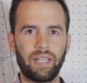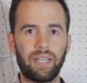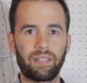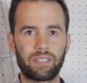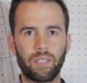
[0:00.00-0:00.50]

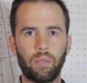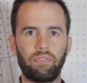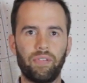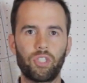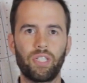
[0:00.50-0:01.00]
and it's so
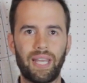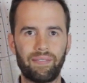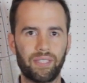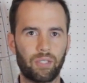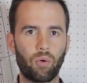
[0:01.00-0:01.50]
efficient
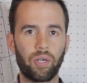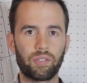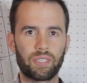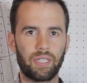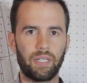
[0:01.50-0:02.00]
having the
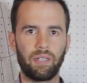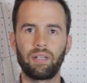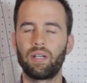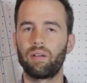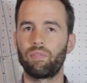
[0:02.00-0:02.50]
coils in here